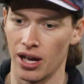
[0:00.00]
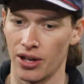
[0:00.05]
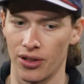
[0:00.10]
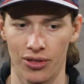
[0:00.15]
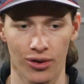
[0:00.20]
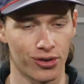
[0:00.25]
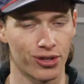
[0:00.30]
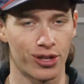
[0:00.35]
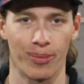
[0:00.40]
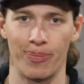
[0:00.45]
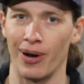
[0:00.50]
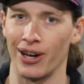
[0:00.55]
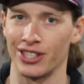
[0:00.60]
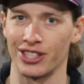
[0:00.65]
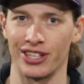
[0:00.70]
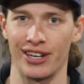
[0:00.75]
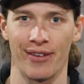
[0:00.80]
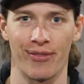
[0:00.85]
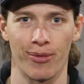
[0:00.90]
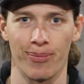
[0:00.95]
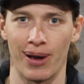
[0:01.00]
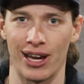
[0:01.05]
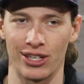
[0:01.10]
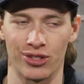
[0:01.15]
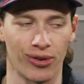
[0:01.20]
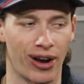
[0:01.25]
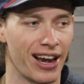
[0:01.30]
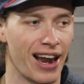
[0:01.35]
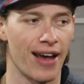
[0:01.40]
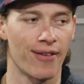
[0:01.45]
there's a bunch of different
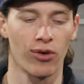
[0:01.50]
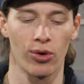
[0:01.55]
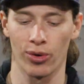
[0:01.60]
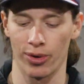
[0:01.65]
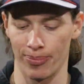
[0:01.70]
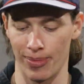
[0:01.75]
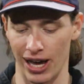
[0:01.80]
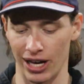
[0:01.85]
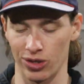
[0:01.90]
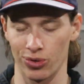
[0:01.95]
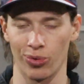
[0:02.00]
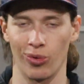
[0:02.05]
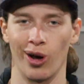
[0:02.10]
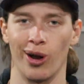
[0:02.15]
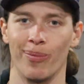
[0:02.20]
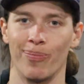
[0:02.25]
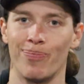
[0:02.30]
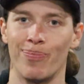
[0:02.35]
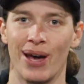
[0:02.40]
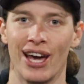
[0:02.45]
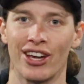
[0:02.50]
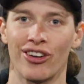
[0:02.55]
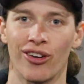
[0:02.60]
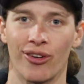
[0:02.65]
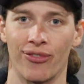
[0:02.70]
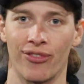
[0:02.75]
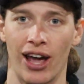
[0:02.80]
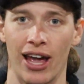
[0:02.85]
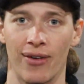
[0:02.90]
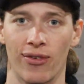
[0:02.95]
baits, right? Everyone makes one. Pick
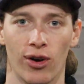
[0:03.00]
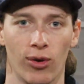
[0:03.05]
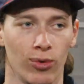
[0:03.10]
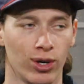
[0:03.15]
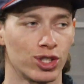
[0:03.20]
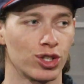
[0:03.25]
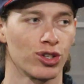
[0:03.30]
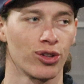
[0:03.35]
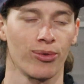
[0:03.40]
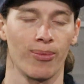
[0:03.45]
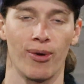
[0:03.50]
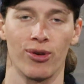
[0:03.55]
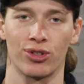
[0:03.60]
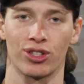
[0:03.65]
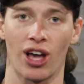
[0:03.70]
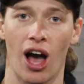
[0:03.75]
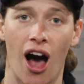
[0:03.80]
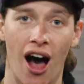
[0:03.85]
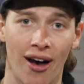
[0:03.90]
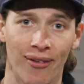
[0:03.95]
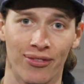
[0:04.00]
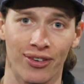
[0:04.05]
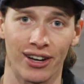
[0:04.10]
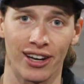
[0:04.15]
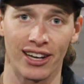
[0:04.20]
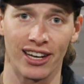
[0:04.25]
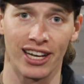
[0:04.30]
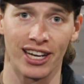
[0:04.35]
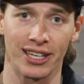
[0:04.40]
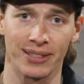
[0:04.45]
your favorite, what you're the most
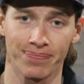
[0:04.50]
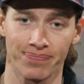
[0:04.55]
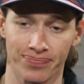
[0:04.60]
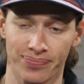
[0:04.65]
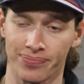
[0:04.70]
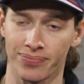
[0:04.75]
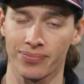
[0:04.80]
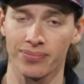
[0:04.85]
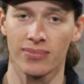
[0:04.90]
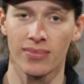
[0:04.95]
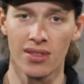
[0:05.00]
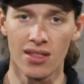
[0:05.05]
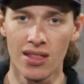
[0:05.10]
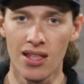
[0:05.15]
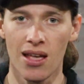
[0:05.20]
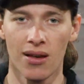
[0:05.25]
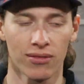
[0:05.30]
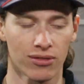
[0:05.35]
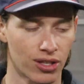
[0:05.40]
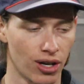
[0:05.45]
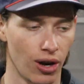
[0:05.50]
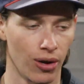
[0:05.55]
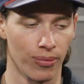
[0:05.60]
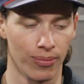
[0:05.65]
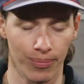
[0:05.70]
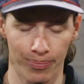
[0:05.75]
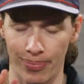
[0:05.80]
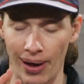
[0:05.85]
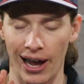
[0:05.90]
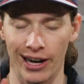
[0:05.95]
confident in. So
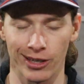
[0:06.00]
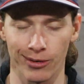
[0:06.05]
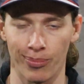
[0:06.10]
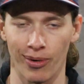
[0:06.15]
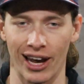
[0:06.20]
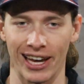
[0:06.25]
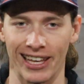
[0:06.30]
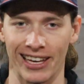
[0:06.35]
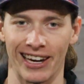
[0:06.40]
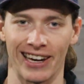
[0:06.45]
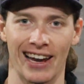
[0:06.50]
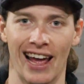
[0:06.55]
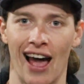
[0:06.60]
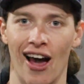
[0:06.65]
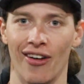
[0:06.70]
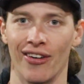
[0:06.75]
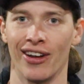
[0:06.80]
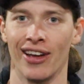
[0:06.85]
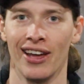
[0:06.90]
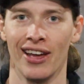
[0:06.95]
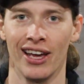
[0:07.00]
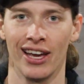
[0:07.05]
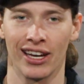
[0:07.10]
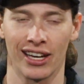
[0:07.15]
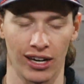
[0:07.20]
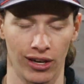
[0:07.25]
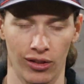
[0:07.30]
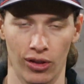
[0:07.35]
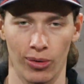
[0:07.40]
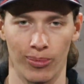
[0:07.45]
back to breaking it down.
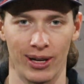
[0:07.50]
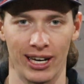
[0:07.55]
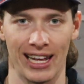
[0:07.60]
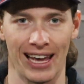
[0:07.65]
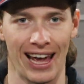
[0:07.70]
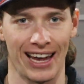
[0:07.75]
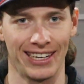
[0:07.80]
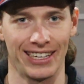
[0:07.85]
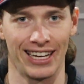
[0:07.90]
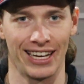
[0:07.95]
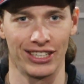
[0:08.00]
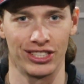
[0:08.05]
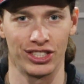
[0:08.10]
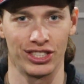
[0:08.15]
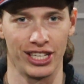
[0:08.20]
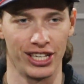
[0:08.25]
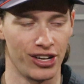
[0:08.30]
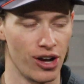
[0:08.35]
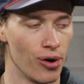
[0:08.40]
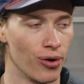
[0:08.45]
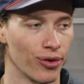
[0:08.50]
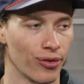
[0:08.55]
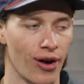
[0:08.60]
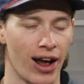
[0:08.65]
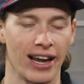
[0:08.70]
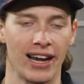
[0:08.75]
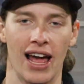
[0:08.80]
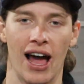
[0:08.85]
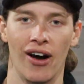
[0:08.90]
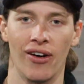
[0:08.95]
Get a little bit of ADHD going
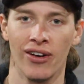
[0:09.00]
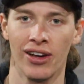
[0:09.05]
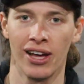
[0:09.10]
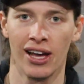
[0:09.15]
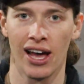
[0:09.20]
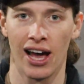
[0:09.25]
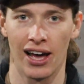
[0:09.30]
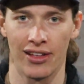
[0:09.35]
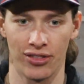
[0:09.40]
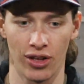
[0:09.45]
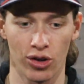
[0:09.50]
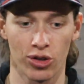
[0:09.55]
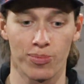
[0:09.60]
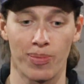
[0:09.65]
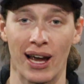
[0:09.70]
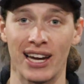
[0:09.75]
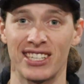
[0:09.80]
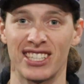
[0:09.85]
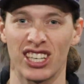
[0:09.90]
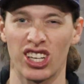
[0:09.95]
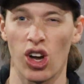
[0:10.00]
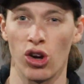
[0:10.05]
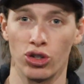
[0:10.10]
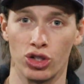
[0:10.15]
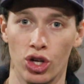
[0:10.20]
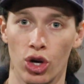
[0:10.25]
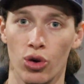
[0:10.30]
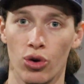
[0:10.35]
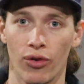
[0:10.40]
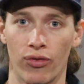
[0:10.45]
right now. Those baits that go
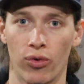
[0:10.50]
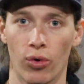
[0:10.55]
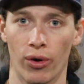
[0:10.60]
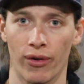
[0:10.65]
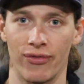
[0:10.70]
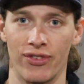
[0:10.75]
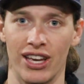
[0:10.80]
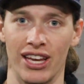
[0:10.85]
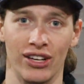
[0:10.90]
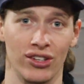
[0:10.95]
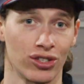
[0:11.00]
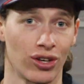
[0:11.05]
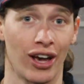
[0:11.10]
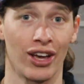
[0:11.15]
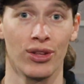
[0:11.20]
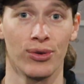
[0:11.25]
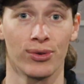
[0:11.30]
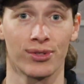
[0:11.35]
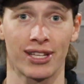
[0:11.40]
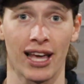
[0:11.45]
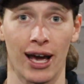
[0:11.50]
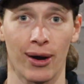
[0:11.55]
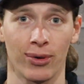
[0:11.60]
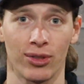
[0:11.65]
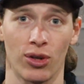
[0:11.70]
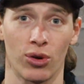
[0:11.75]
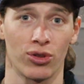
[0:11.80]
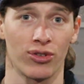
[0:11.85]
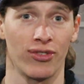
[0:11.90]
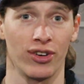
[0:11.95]
2 to 4 feet. So I use that
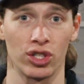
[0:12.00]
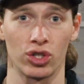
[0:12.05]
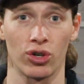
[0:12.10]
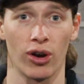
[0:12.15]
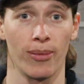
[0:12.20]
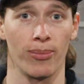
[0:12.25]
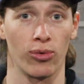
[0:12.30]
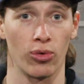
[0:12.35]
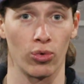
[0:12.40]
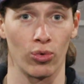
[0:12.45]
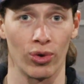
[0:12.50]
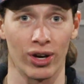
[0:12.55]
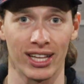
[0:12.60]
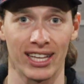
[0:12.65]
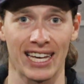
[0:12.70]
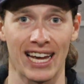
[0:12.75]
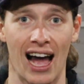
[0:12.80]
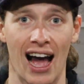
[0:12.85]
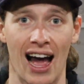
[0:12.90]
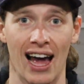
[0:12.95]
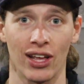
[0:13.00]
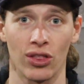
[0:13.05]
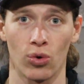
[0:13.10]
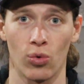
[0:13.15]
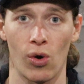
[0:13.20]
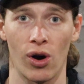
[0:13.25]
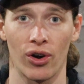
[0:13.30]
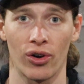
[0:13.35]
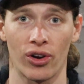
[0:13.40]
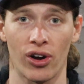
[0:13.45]
when those fish are up really high in the
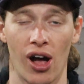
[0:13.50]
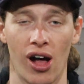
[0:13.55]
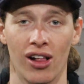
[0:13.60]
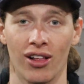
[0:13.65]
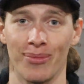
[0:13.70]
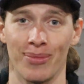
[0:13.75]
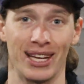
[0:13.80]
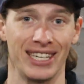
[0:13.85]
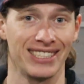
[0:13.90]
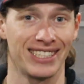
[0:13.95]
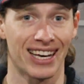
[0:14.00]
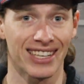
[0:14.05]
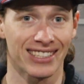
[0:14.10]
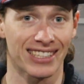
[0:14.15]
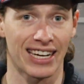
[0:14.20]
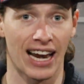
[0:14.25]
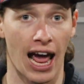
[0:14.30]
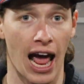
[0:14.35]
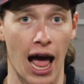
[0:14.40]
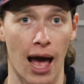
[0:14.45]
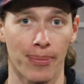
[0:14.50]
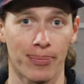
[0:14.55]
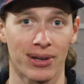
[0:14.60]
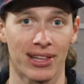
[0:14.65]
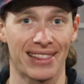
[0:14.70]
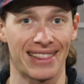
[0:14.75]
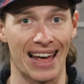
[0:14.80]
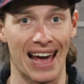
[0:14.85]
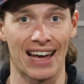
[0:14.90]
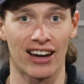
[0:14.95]
water column. It doesn't
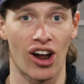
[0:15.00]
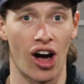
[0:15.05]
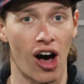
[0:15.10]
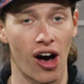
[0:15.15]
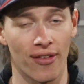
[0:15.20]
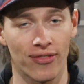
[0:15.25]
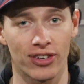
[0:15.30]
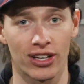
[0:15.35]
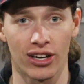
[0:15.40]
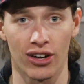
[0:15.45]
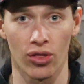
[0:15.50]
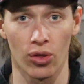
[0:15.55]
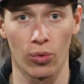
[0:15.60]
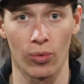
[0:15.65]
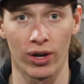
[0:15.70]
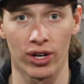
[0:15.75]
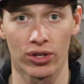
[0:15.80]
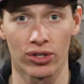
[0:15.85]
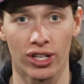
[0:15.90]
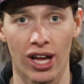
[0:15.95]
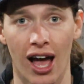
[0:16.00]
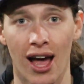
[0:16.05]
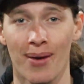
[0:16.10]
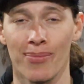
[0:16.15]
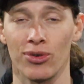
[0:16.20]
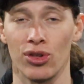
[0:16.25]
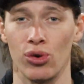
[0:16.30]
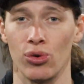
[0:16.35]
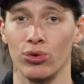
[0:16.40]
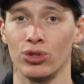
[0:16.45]
happen that often in the
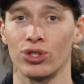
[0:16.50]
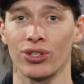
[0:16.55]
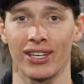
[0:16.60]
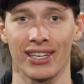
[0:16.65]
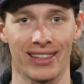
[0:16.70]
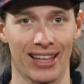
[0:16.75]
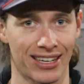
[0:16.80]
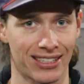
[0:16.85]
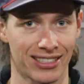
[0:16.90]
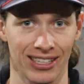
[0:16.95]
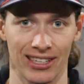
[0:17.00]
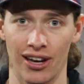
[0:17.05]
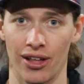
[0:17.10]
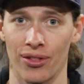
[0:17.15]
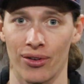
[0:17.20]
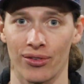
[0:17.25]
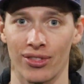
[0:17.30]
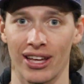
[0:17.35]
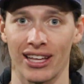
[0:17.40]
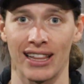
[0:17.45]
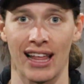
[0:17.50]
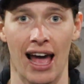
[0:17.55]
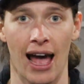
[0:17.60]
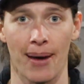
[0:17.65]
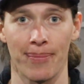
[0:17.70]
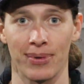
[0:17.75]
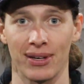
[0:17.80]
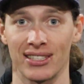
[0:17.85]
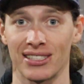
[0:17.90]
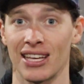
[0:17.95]
wintertime. Usually that's another thing that
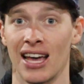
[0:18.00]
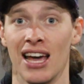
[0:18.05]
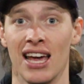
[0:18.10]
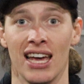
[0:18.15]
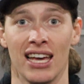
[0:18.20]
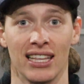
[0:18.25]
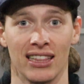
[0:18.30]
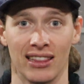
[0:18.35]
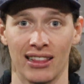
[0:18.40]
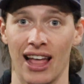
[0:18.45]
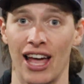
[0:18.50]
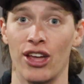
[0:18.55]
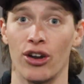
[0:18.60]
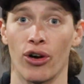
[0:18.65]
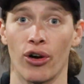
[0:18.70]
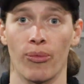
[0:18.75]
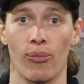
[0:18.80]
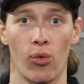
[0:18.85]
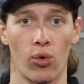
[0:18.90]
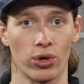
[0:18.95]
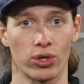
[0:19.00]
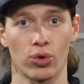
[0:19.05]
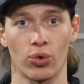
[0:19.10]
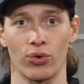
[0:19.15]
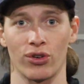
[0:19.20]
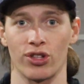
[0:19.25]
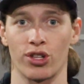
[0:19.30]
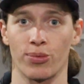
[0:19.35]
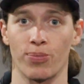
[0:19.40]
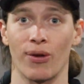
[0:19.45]
happens later, more
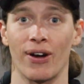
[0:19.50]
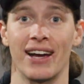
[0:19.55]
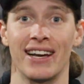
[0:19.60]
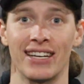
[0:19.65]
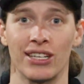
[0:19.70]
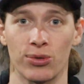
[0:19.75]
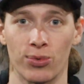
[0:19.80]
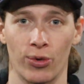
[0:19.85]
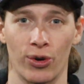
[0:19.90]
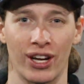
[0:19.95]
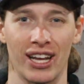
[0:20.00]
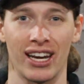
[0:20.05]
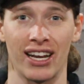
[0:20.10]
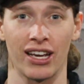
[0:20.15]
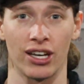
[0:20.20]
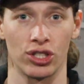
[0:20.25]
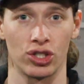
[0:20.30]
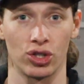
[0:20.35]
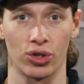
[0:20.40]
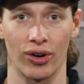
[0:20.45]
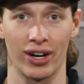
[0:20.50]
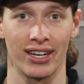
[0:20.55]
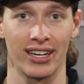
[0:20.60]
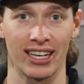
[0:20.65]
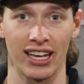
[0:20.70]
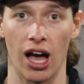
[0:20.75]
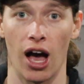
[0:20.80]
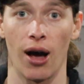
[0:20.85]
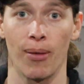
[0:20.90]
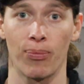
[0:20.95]
towards spring, is we're getting a
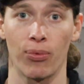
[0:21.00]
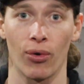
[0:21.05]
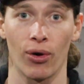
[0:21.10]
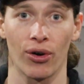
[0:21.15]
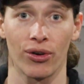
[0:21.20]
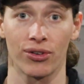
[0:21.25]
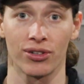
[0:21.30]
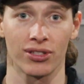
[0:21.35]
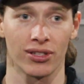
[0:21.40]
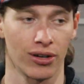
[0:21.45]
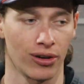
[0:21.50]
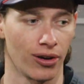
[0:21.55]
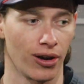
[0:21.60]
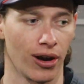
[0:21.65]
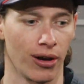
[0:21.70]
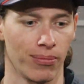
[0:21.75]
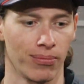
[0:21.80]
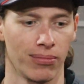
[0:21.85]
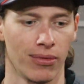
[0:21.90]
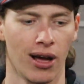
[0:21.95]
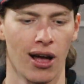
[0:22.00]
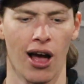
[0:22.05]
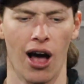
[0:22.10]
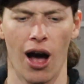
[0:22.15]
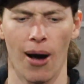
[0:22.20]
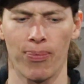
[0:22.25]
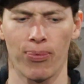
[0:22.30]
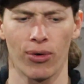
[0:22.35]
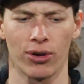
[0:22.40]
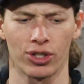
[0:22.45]
trending upwards, or a
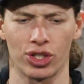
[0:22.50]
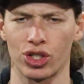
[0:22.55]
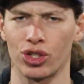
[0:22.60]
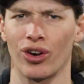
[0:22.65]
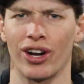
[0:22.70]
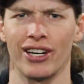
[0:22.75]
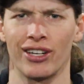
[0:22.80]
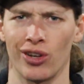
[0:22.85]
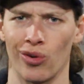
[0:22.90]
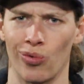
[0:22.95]
upwards trend